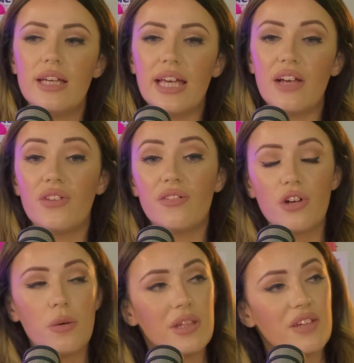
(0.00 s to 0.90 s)
If they've
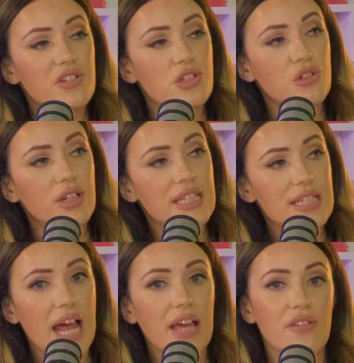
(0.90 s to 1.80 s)
come and they've enjoyed the
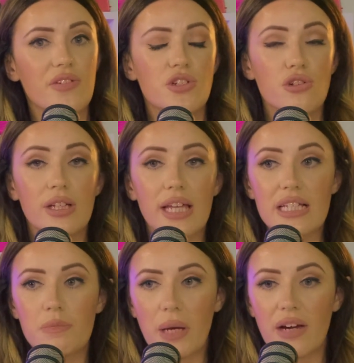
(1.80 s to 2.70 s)
day and they've enjoyed the
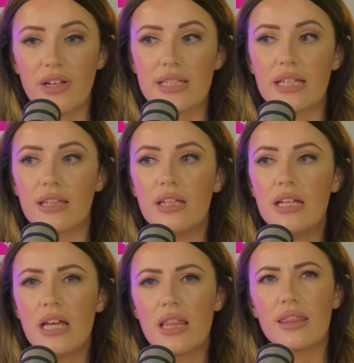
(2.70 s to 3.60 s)
experience, and
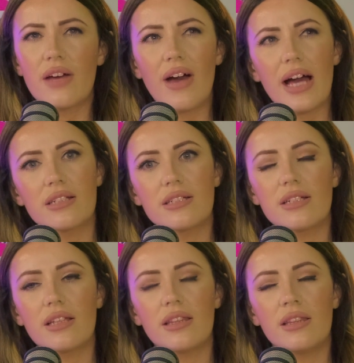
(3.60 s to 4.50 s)
they've
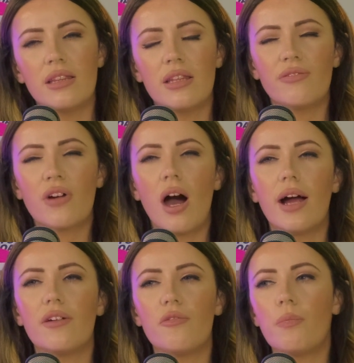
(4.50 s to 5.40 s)

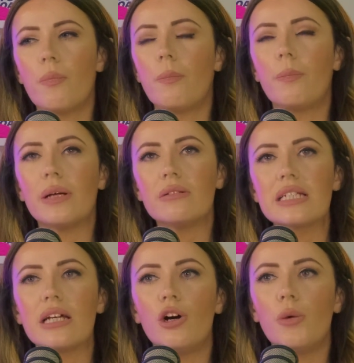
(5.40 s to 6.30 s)
kind of built
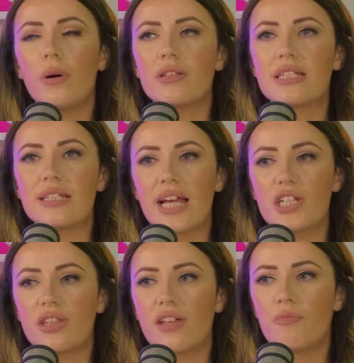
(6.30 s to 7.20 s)
it up on stage
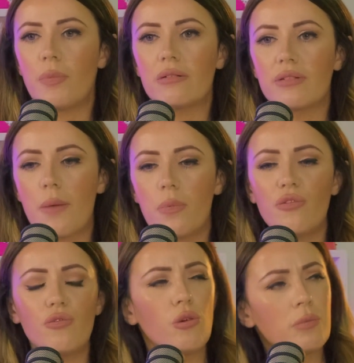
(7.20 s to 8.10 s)
and they've built their
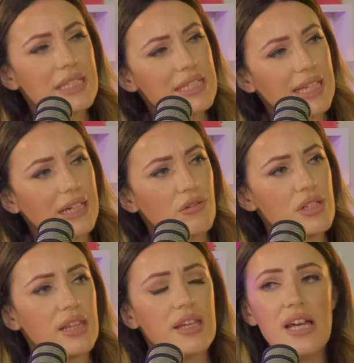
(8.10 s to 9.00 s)
performance skills
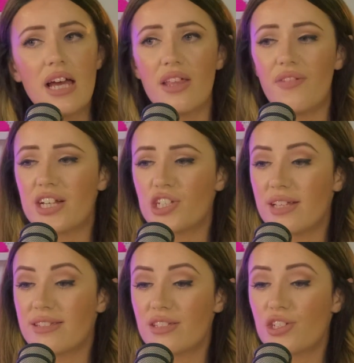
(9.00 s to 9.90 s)
and they've had
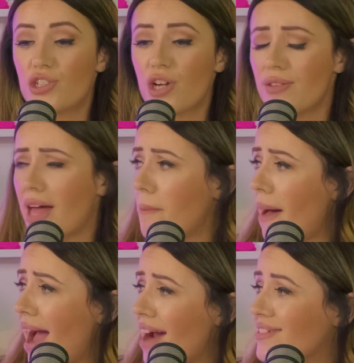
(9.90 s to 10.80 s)
chance to show their
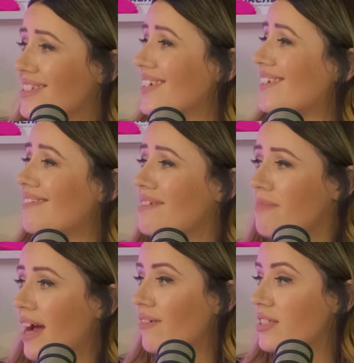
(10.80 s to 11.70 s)
parents and
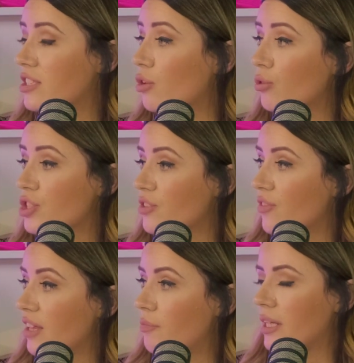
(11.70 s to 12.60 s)
grandparents all the stuff that
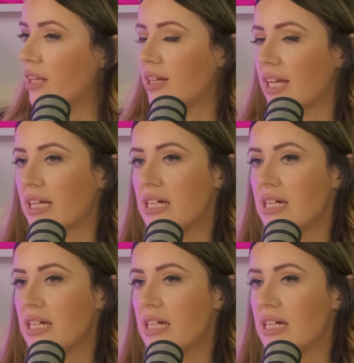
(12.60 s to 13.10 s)
they've been learning,